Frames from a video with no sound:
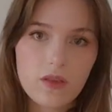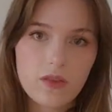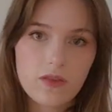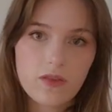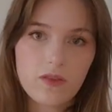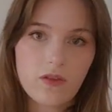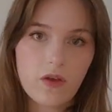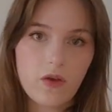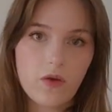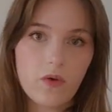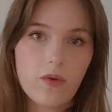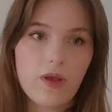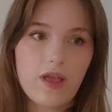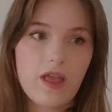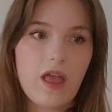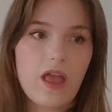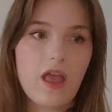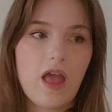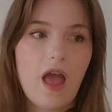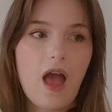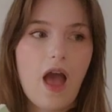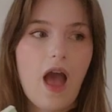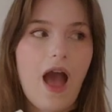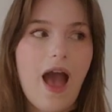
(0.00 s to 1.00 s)
So
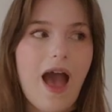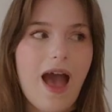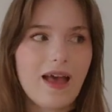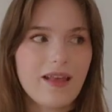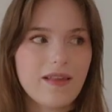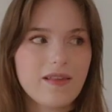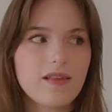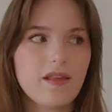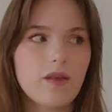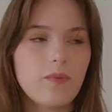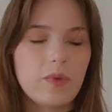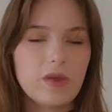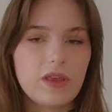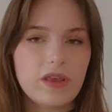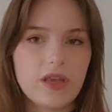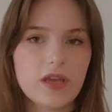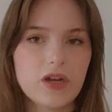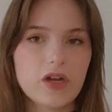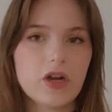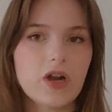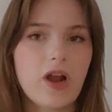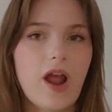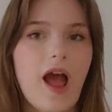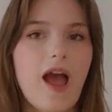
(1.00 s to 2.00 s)
as a
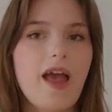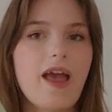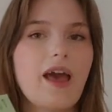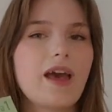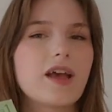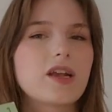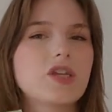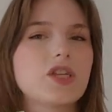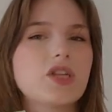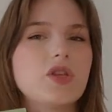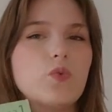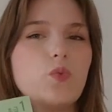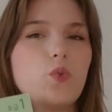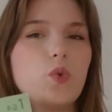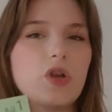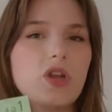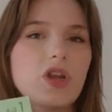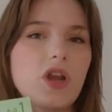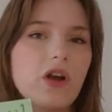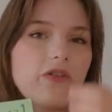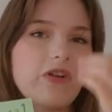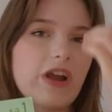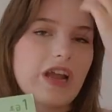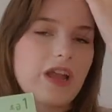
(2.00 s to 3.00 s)
beginner, I actually would
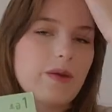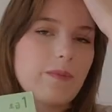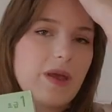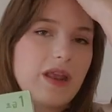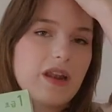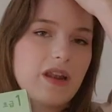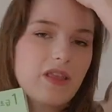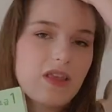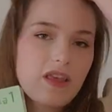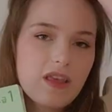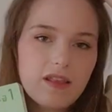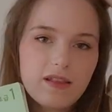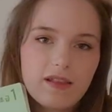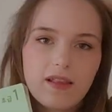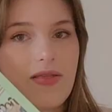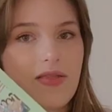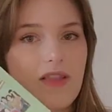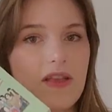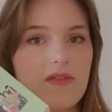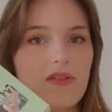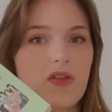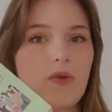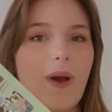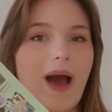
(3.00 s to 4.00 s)
not recommend these
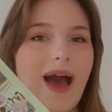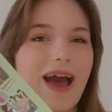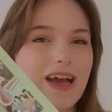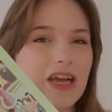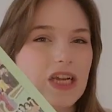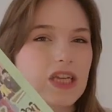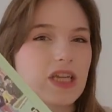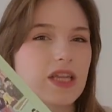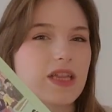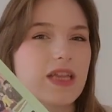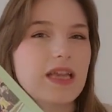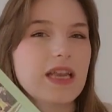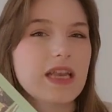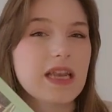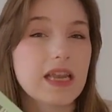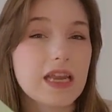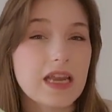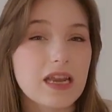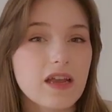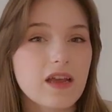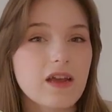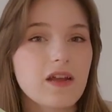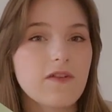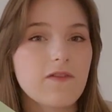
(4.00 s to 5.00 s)
unless you actually
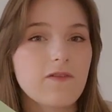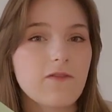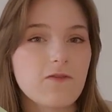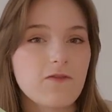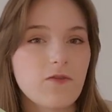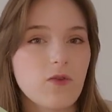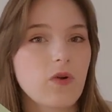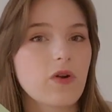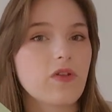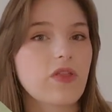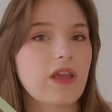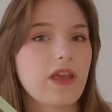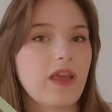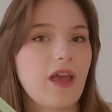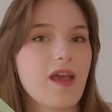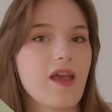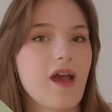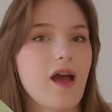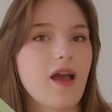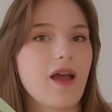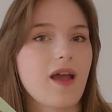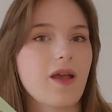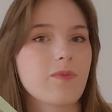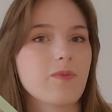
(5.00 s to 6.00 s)
need it for the
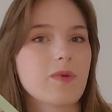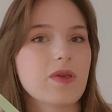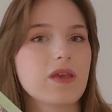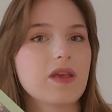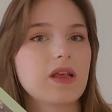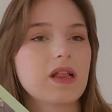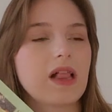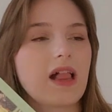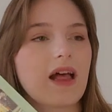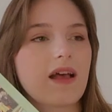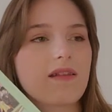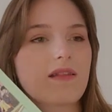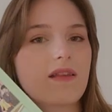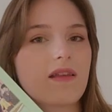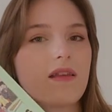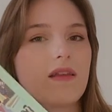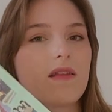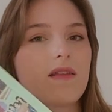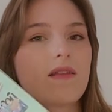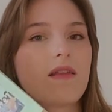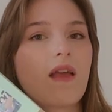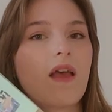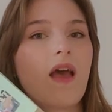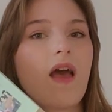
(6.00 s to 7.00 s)
K I I P
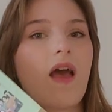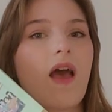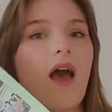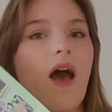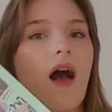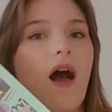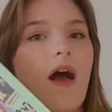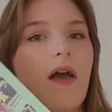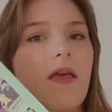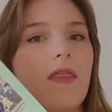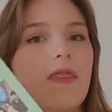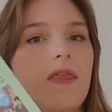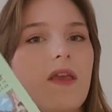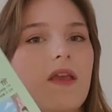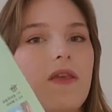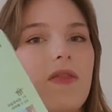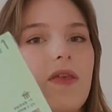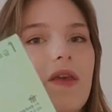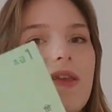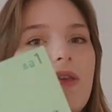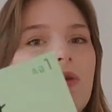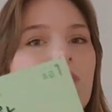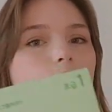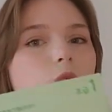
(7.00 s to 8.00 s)
classes. I
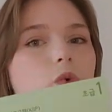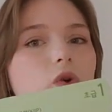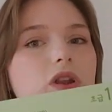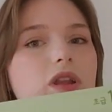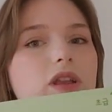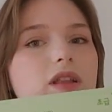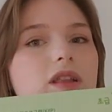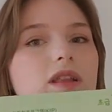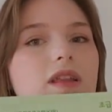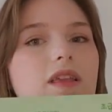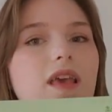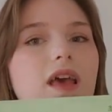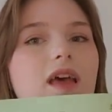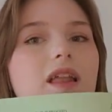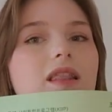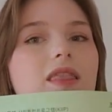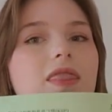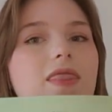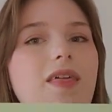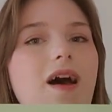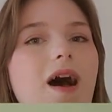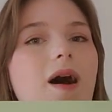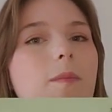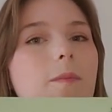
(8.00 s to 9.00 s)
think that you wouldn't
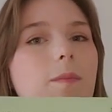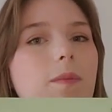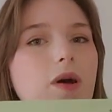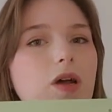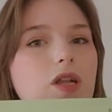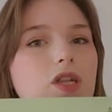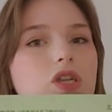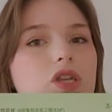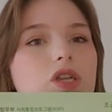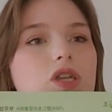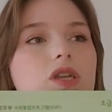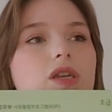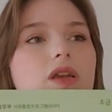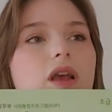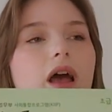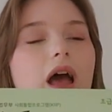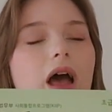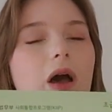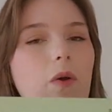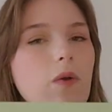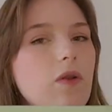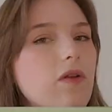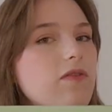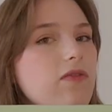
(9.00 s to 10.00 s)
get that much
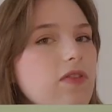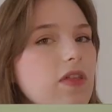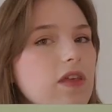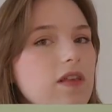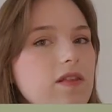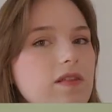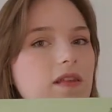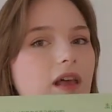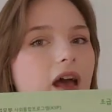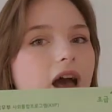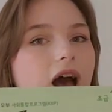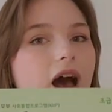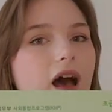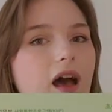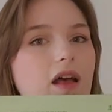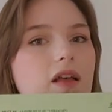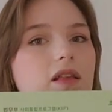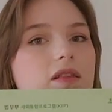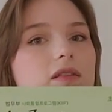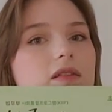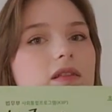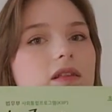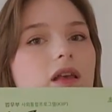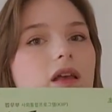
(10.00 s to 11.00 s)
out of this
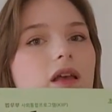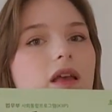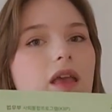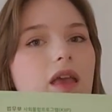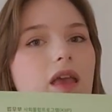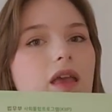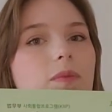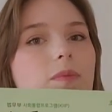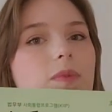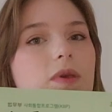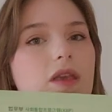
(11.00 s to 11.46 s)
as a